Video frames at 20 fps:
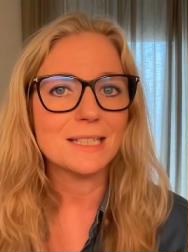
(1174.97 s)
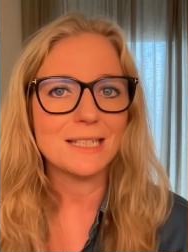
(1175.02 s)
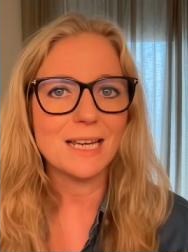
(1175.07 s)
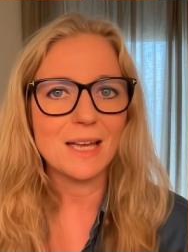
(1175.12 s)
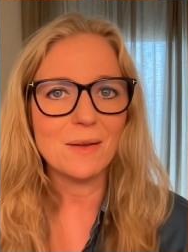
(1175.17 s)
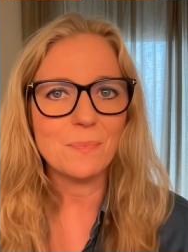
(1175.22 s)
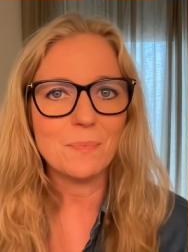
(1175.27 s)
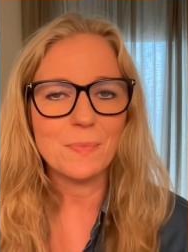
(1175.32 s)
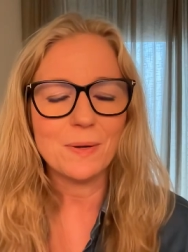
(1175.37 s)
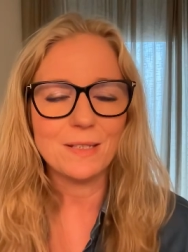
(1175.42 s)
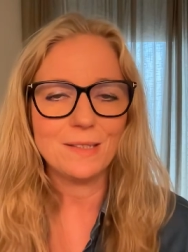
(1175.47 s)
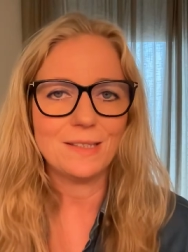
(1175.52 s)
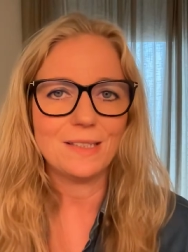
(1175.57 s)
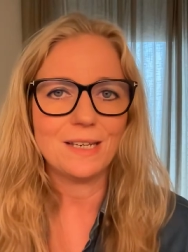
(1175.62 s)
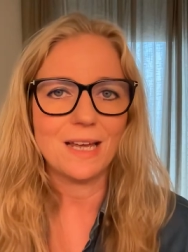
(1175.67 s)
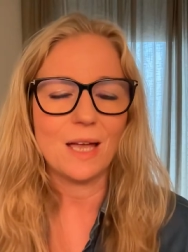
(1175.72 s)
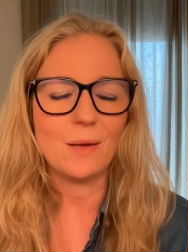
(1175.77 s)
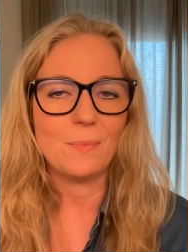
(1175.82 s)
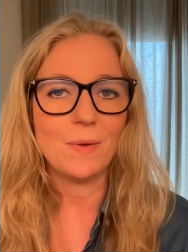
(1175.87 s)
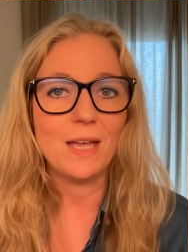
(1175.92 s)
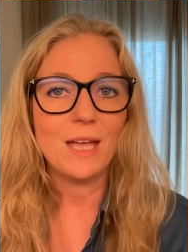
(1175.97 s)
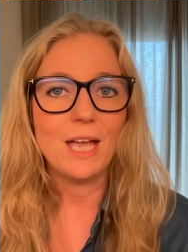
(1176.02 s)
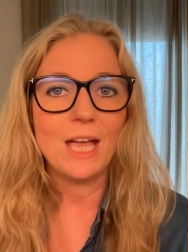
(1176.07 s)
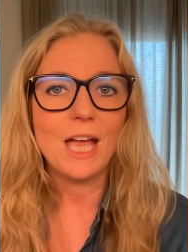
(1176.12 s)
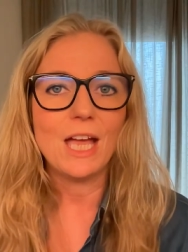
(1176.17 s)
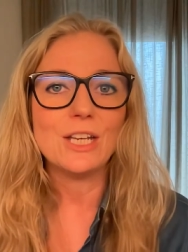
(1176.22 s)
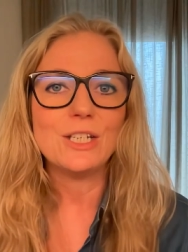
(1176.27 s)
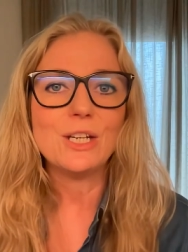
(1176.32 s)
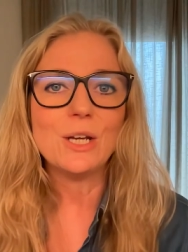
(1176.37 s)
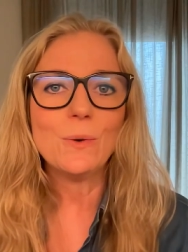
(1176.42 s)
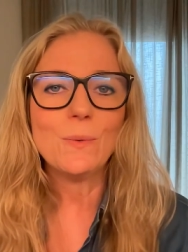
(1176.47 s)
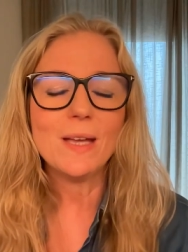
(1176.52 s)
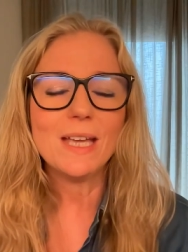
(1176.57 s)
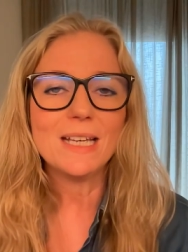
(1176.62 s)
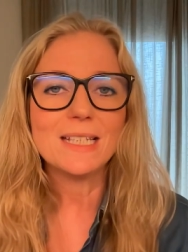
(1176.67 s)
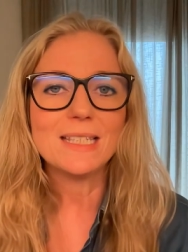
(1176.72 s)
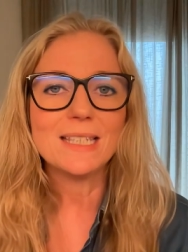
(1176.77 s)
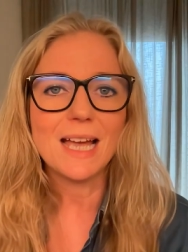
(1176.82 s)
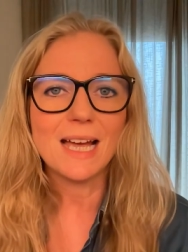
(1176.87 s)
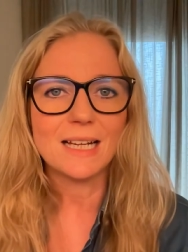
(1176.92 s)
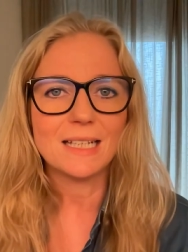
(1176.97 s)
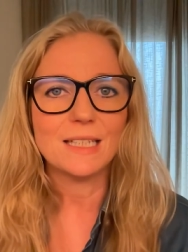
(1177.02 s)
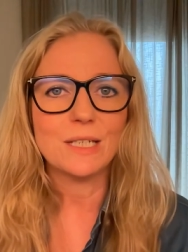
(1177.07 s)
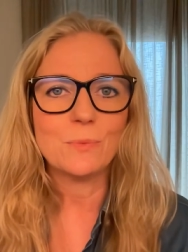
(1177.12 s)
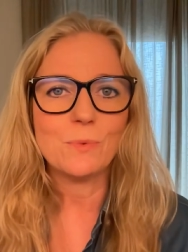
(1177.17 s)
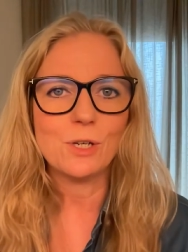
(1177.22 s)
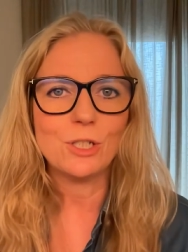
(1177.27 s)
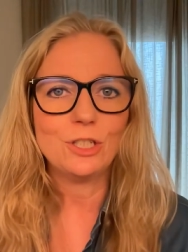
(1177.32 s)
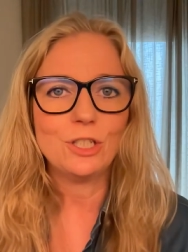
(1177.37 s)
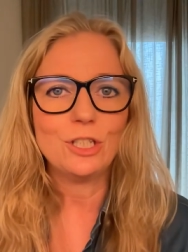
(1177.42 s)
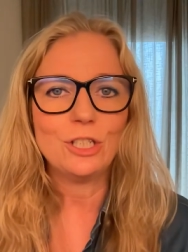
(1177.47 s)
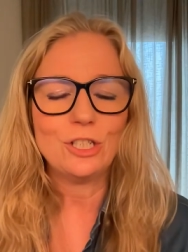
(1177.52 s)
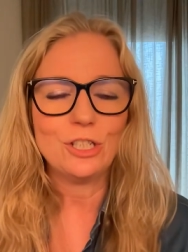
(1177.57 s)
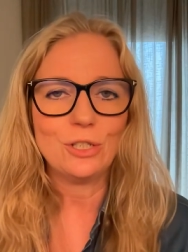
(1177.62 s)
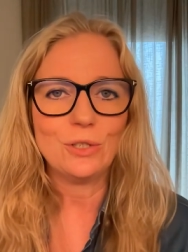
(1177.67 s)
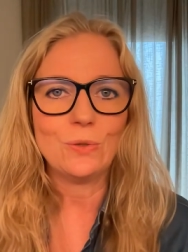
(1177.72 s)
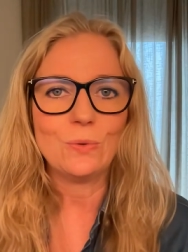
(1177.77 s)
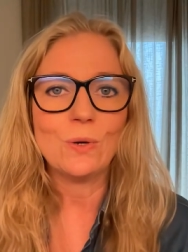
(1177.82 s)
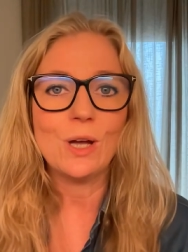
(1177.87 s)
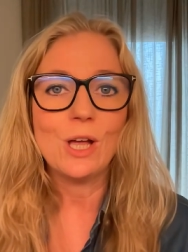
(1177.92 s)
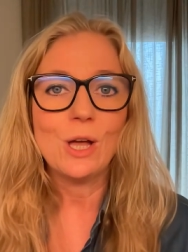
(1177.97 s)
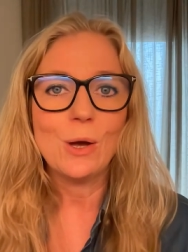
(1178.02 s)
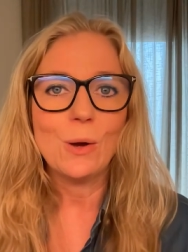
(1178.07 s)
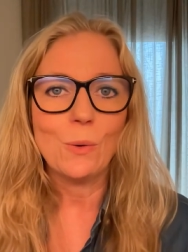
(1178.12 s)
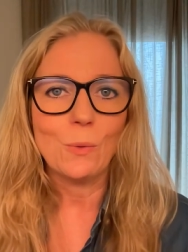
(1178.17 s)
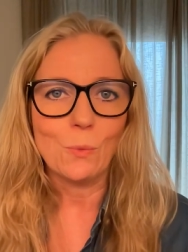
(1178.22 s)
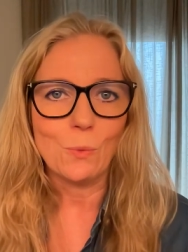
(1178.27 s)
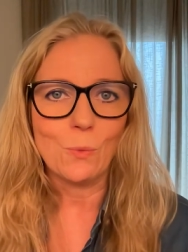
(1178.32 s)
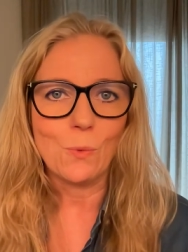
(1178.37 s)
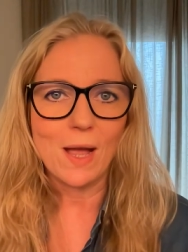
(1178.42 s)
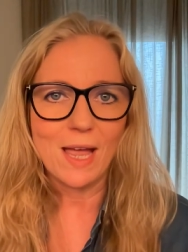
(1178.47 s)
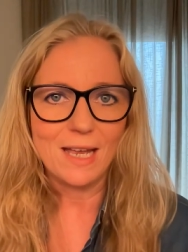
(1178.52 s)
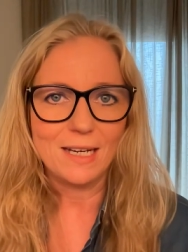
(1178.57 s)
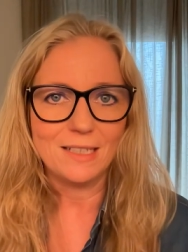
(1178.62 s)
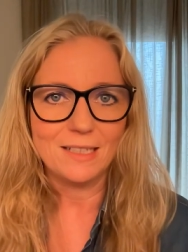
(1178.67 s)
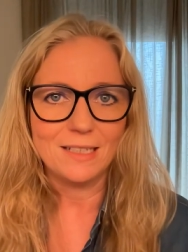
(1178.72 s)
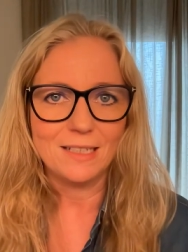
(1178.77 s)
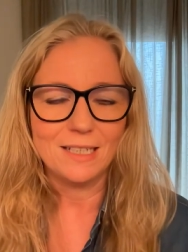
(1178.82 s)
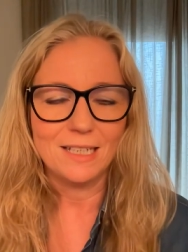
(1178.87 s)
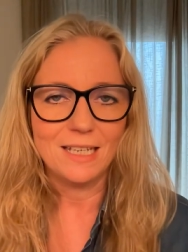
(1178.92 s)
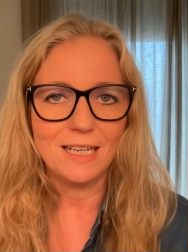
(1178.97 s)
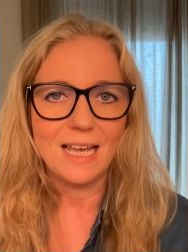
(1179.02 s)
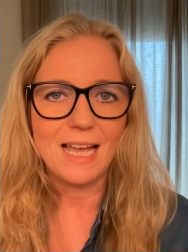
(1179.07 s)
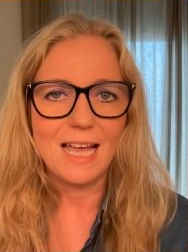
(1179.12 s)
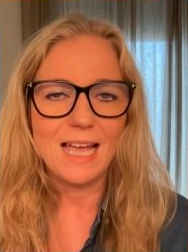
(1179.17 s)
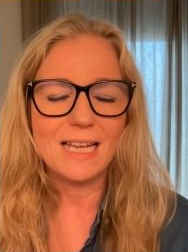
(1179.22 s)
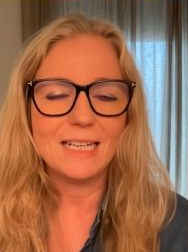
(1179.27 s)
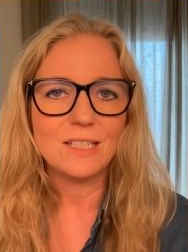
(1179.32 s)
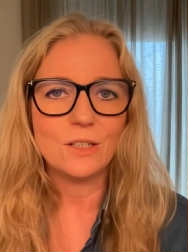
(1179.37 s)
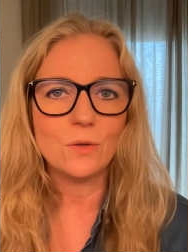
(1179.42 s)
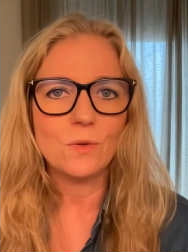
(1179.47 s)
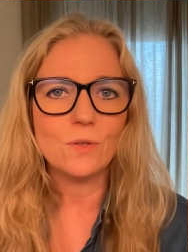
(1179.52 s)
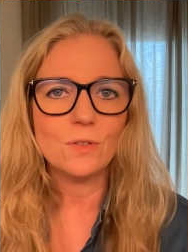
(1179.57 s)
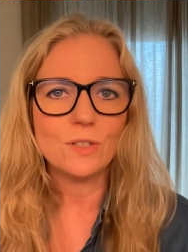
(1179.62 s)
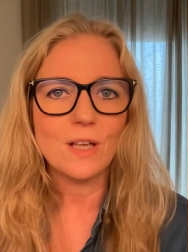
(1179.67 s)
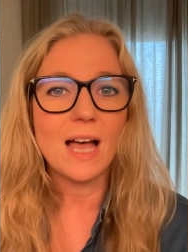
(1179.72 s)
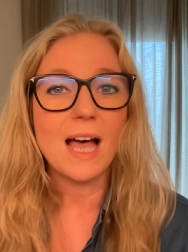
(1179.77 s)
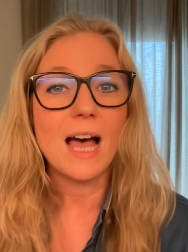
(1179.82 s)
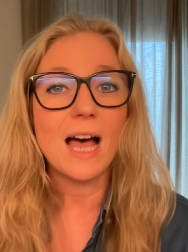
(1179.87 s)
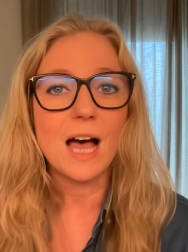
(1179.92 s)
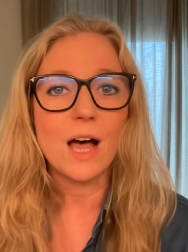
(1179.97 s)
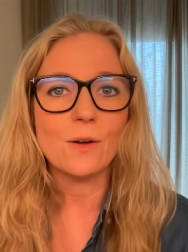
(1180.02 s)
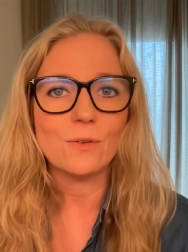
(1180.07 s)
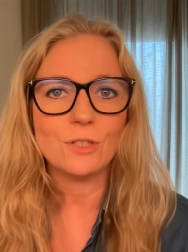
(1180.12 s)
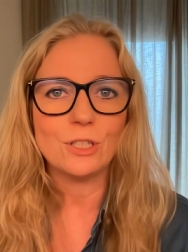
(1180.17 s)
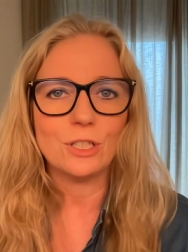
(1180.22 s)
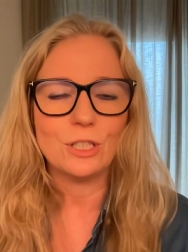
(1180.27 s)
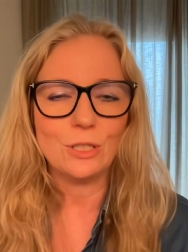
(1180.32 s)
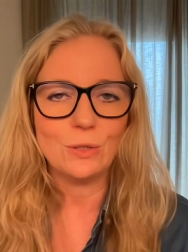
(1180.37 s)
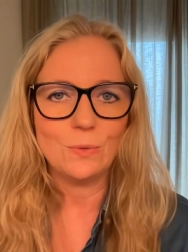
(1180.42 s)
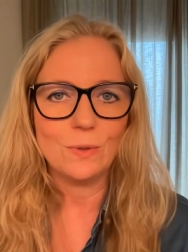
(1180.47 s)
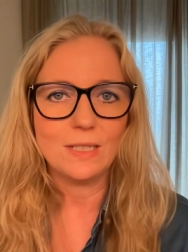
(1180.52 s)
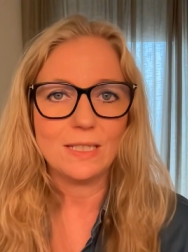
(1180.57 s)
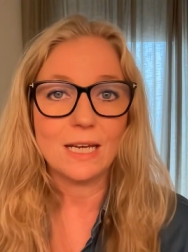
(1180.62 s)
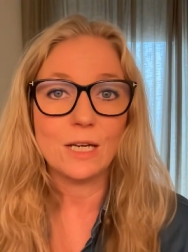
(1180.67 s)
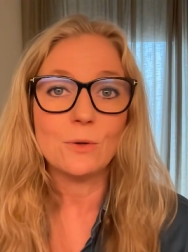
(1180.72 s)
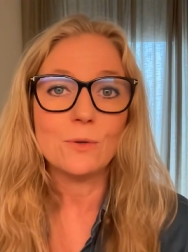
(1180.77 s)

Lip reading: step by step and know exactly what to do when, and also how to do it.